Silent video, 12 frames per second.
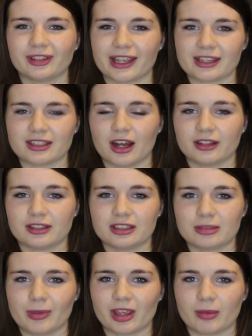to get started
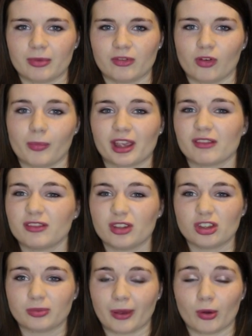into makeup if you're a bit
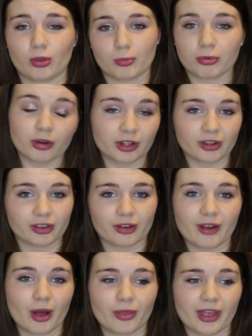confused about all the products
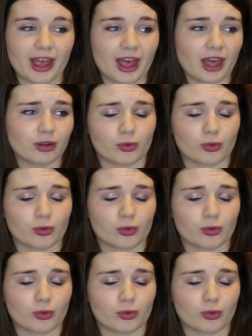that are out there,